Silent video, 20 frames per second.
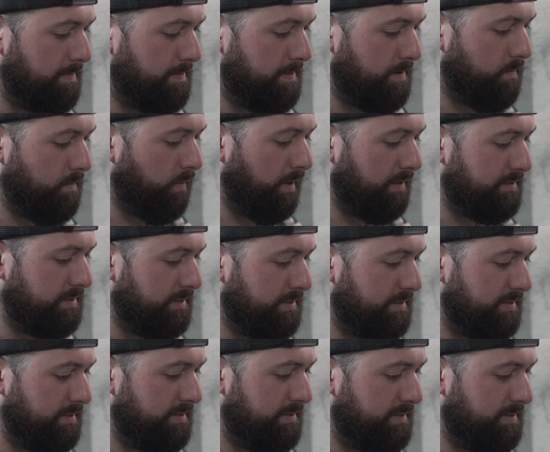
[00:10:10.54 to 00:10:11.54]
There
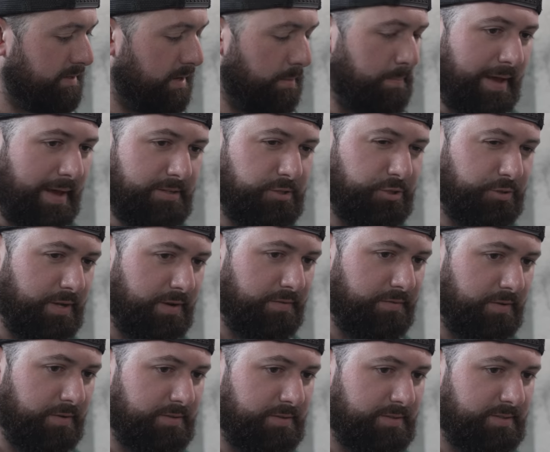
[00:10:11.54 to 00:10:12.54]
wasn't a major
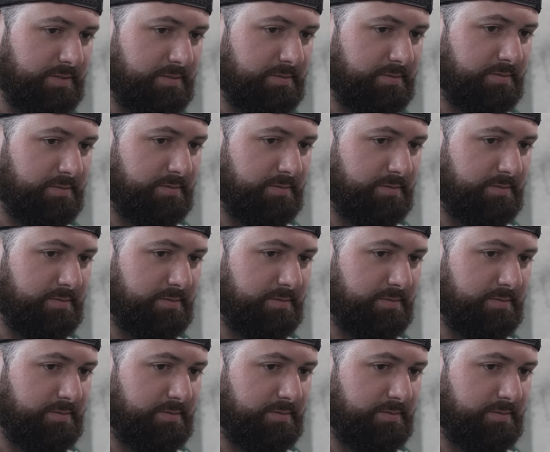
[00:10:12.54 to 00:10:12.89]
difference.